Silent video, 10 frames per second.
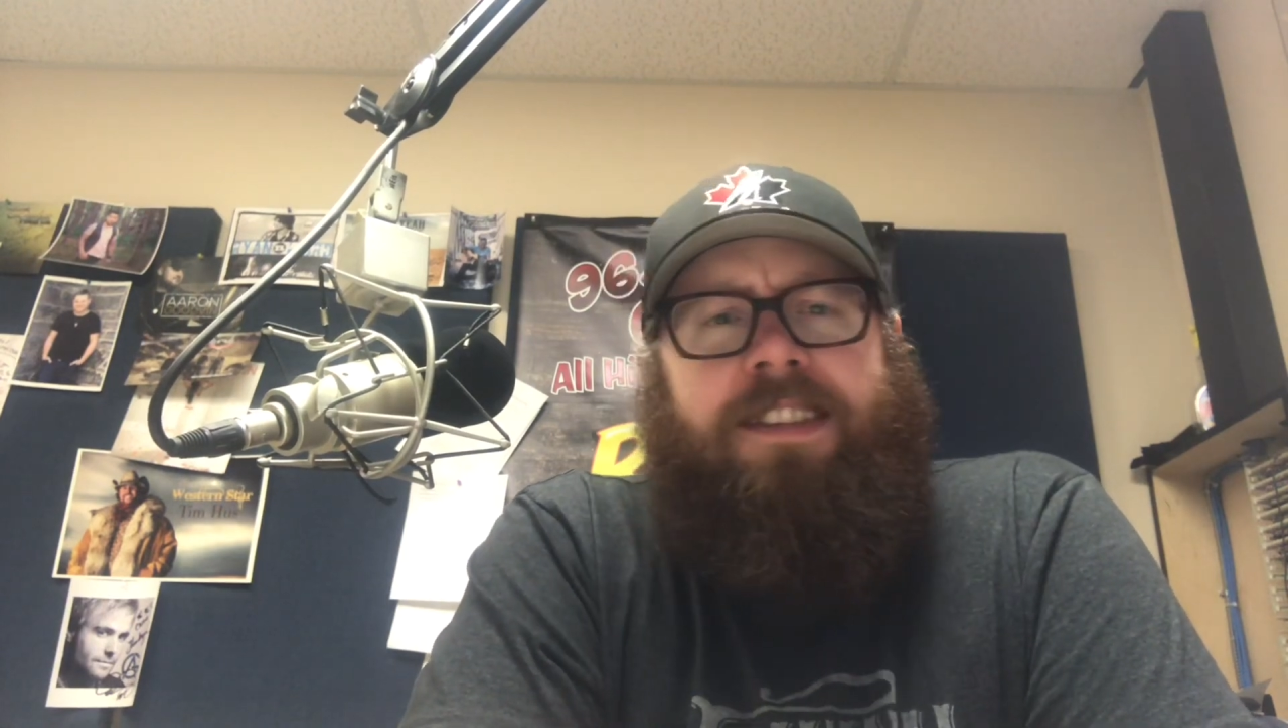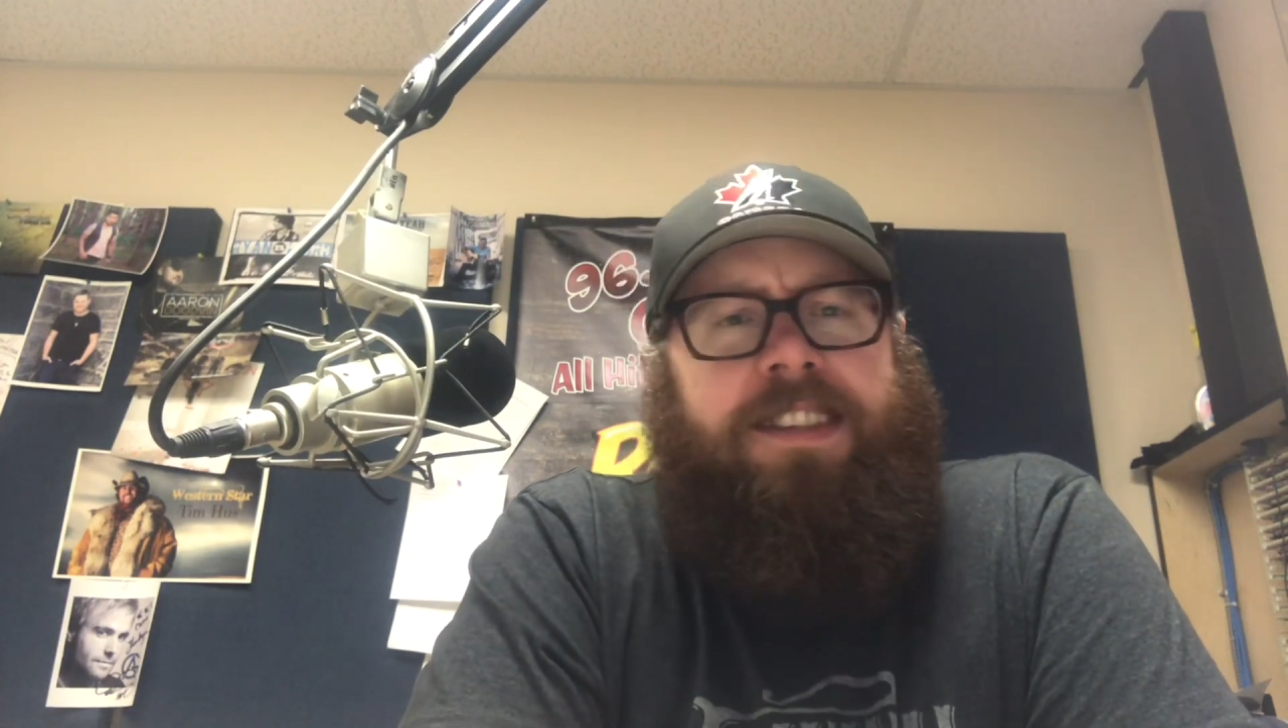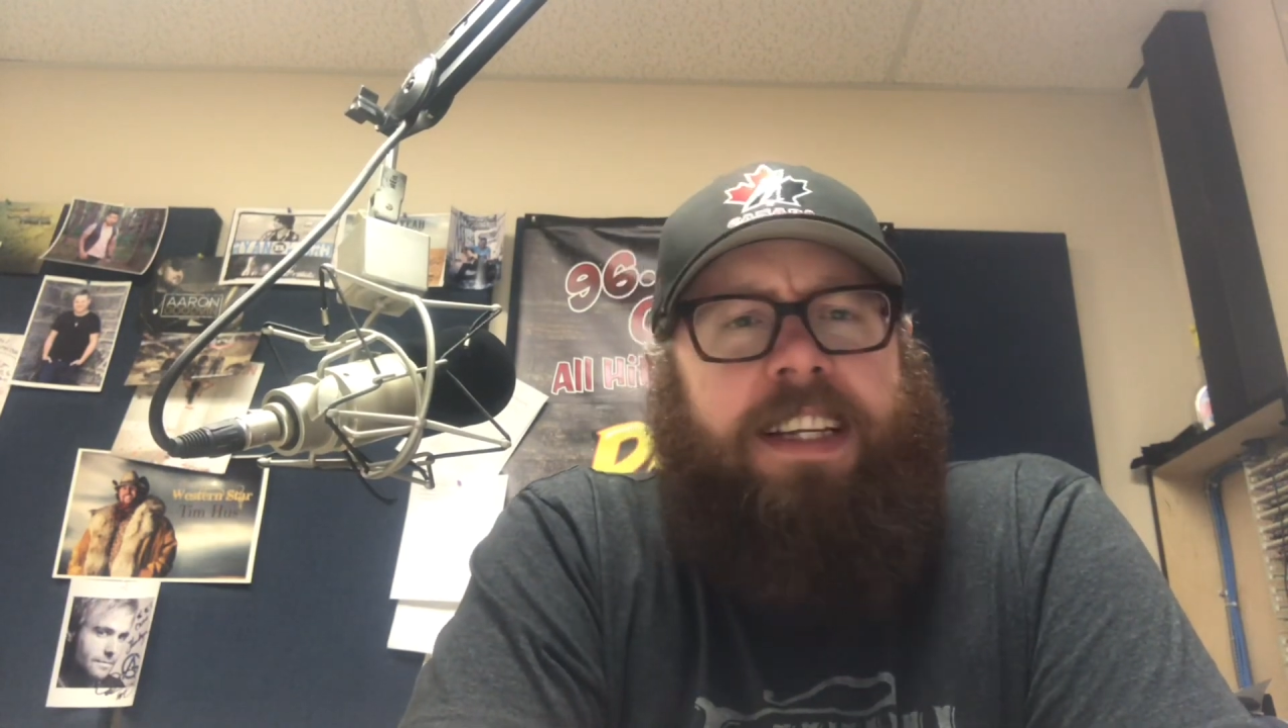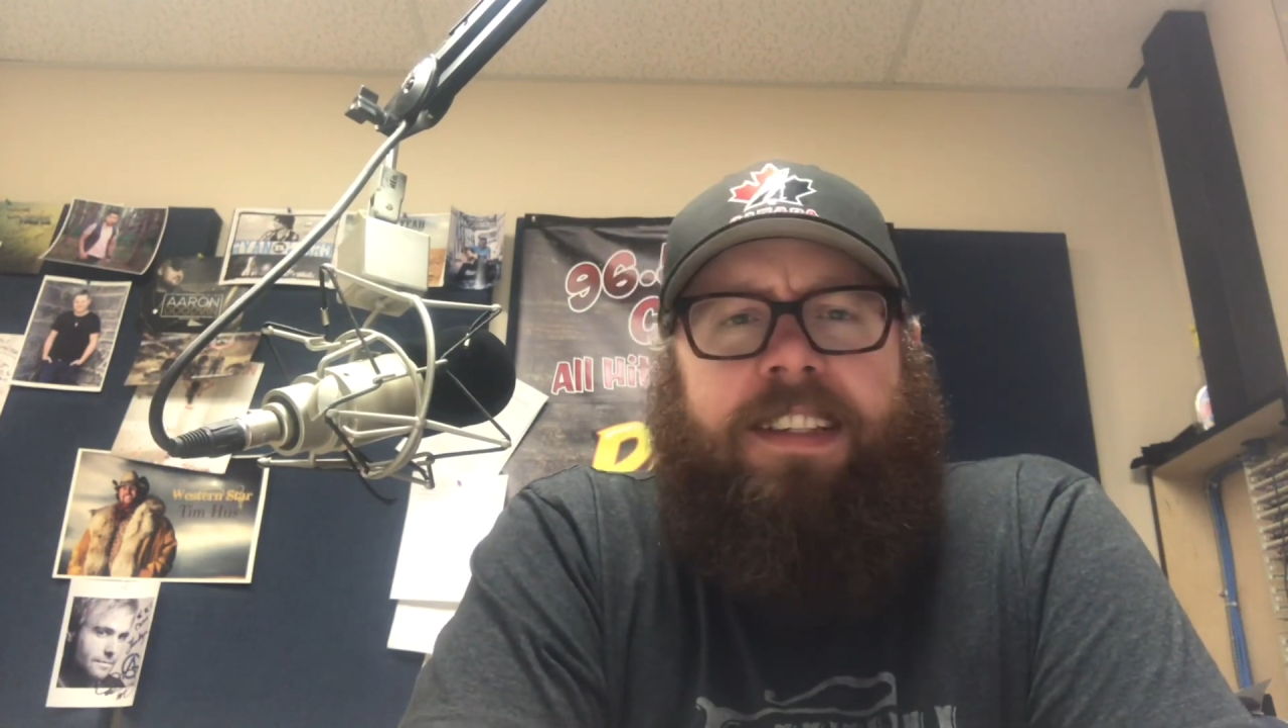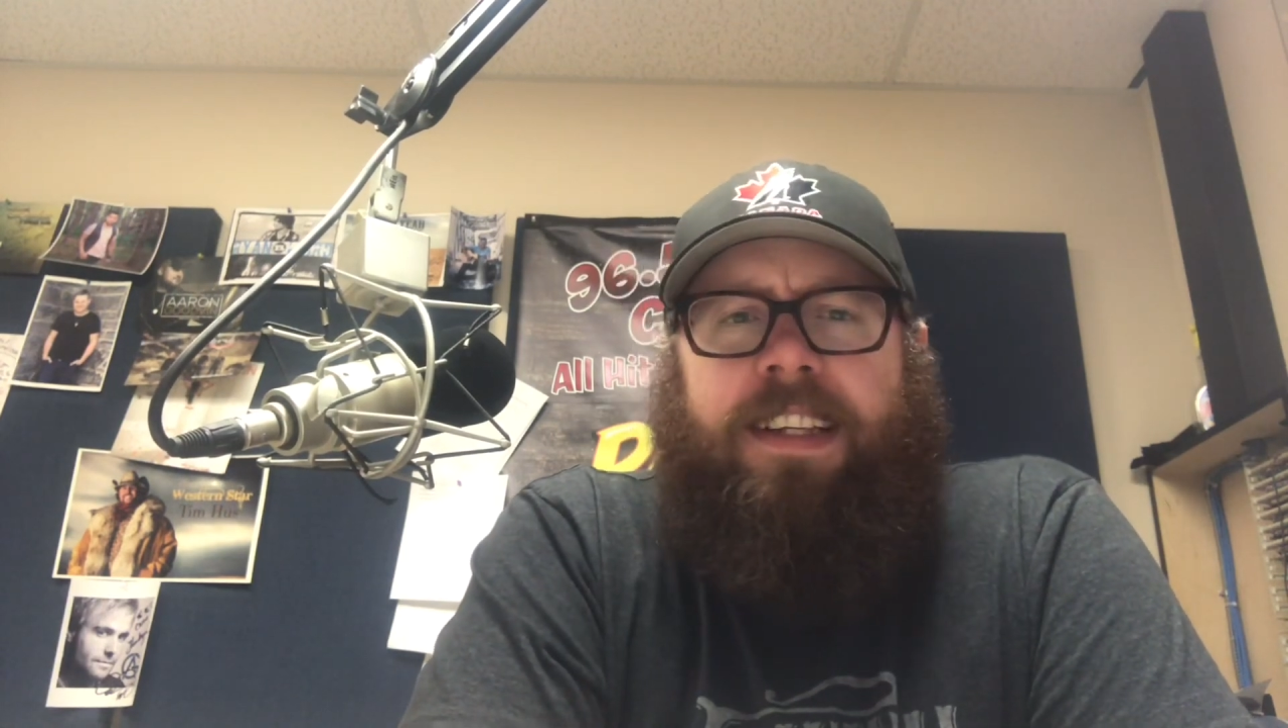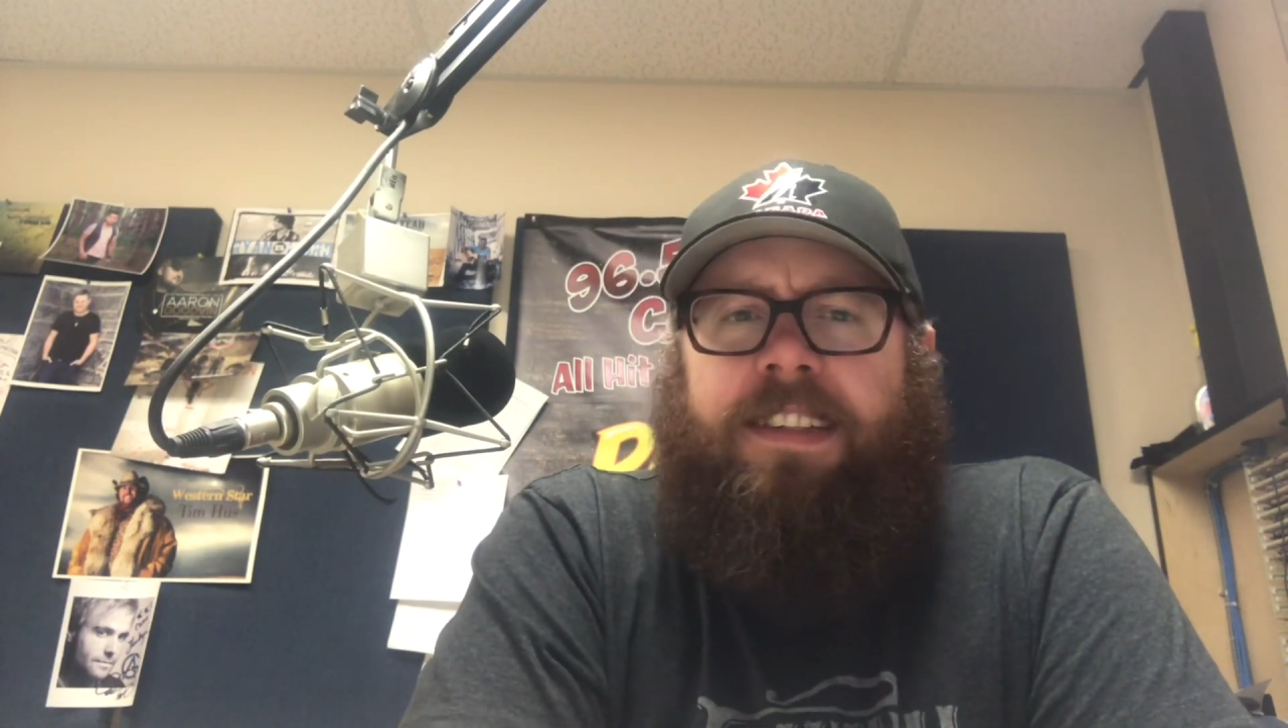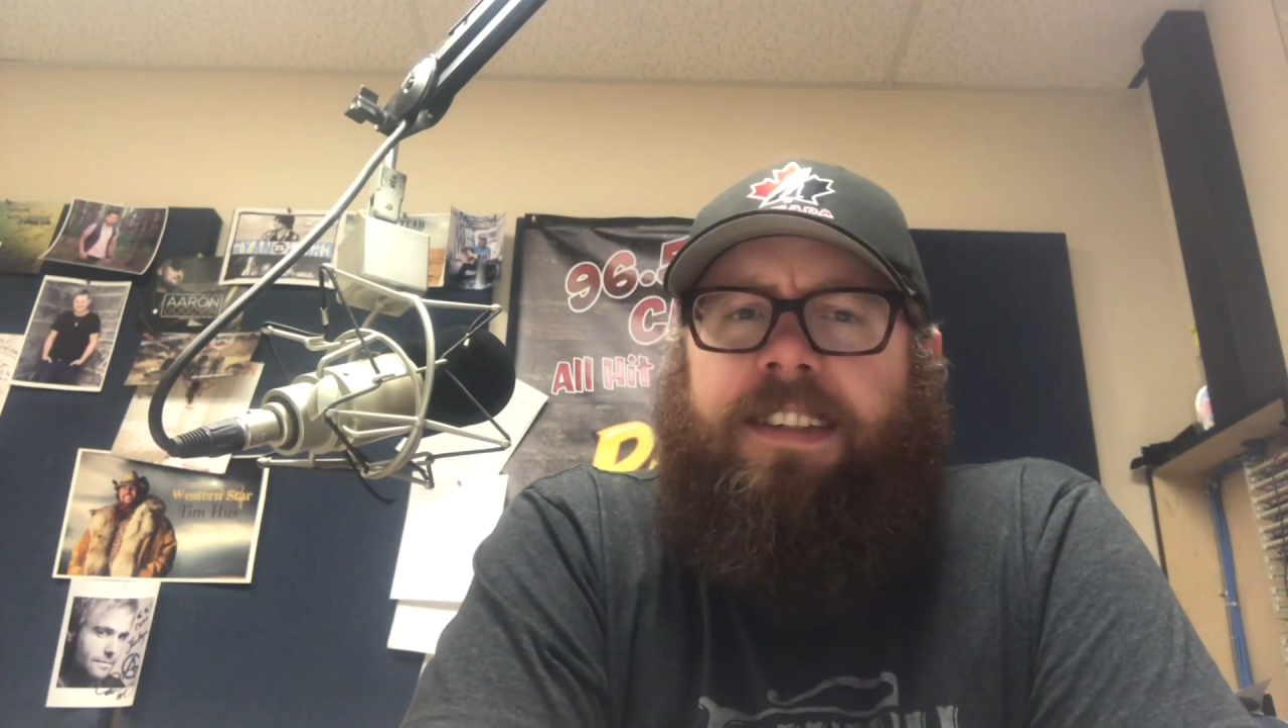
60s